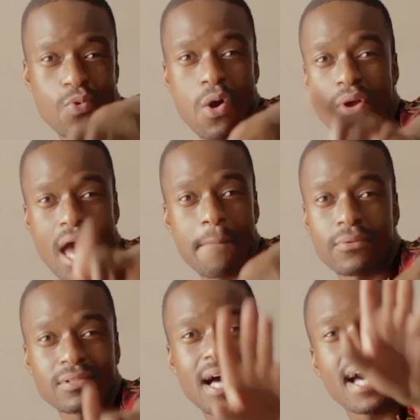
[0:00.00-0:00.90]
Huawei,
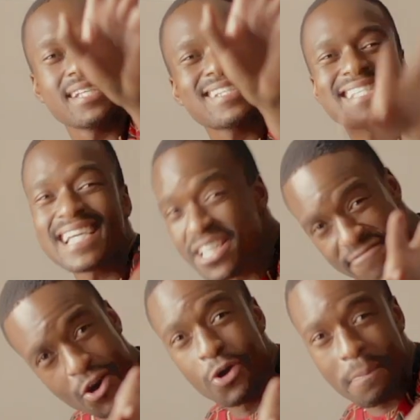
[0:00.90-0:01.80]
Apple, just send the
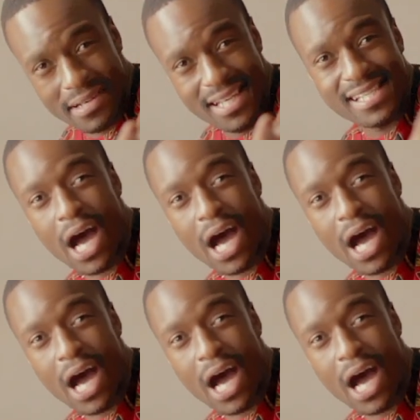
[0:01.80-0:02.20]
phone, please.